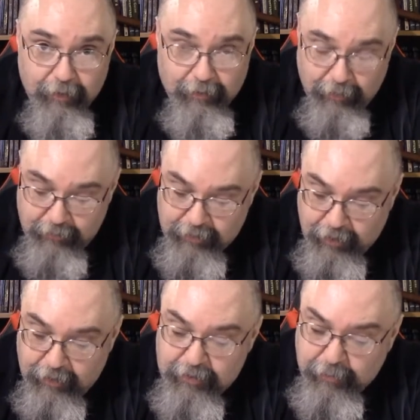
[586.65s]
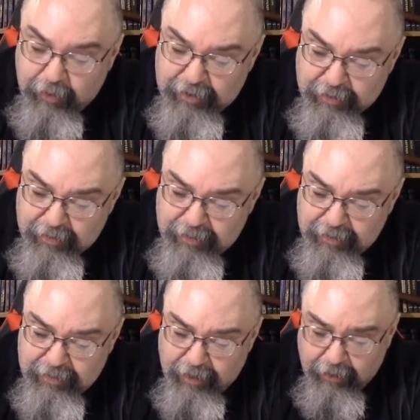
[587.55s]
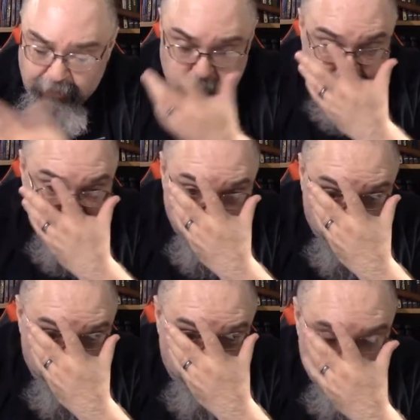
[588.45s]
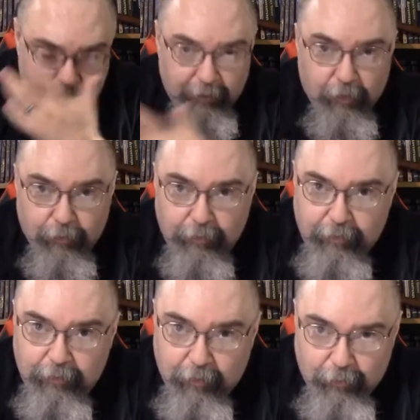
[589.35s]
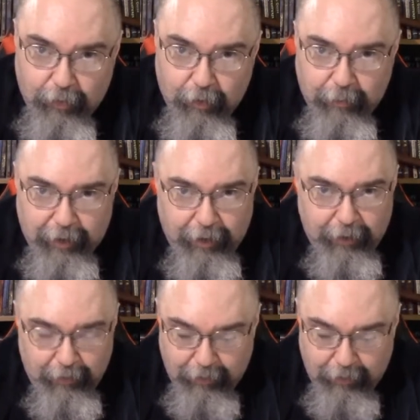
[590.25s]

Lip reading: Love suppressors and silencers and weapons that don't go bang.